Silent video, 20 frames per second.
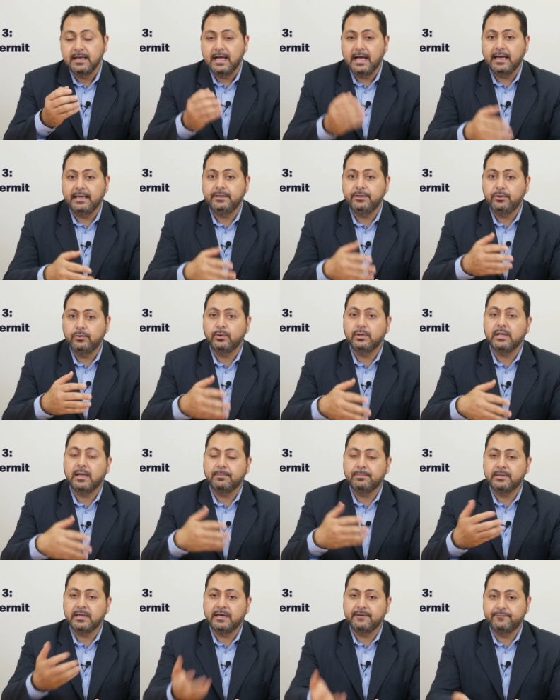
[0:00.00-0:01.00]
and you will
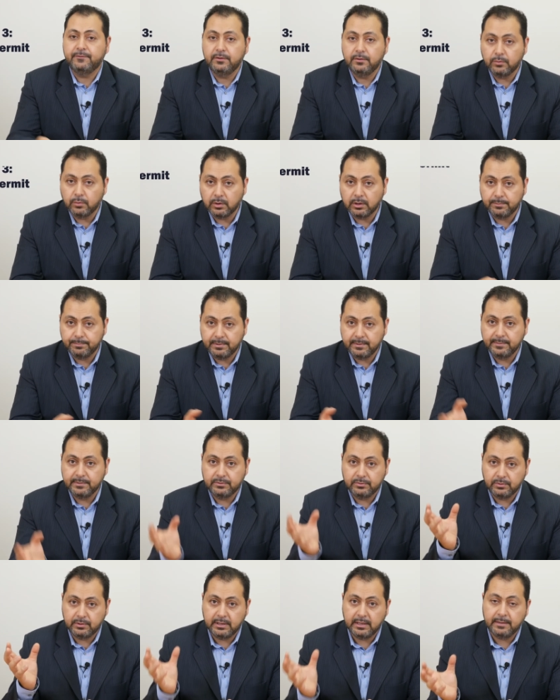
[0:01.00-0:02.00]
apply for your work permit
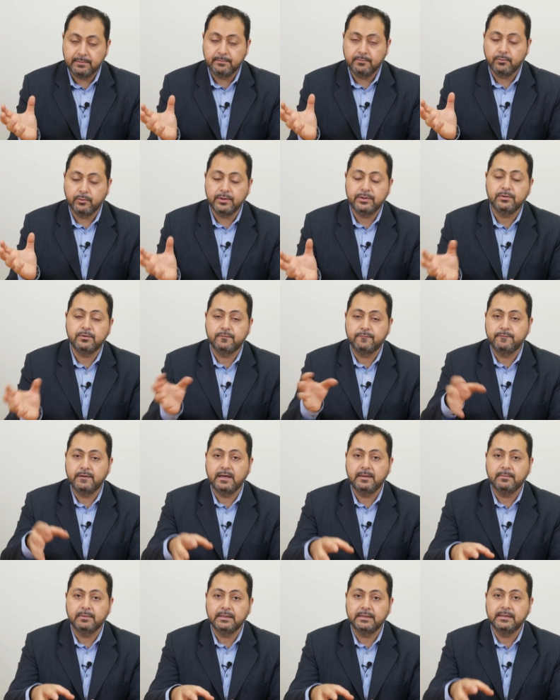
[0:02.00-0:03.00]
to come with your
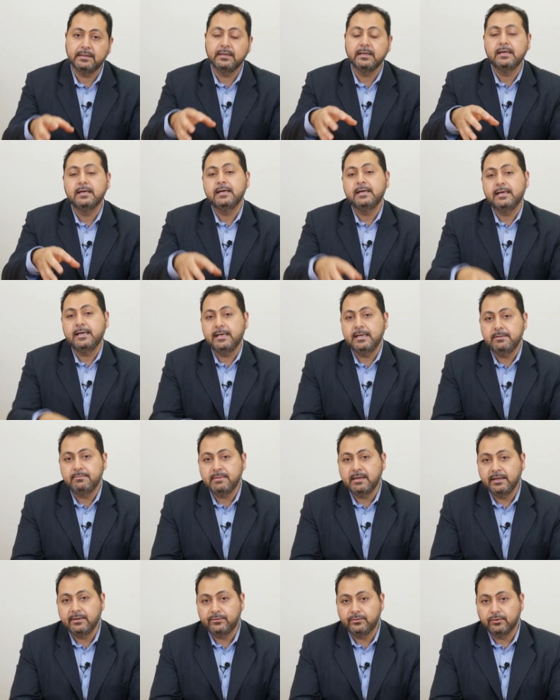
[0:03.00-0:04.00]
family in
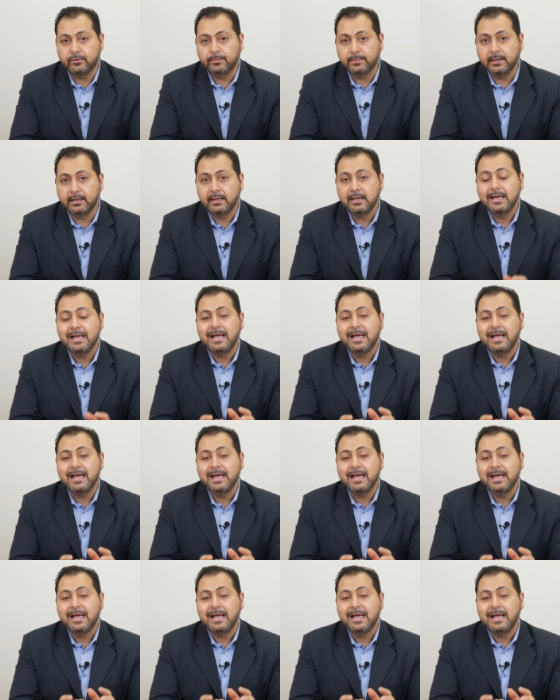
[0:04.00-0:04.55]
Manitoba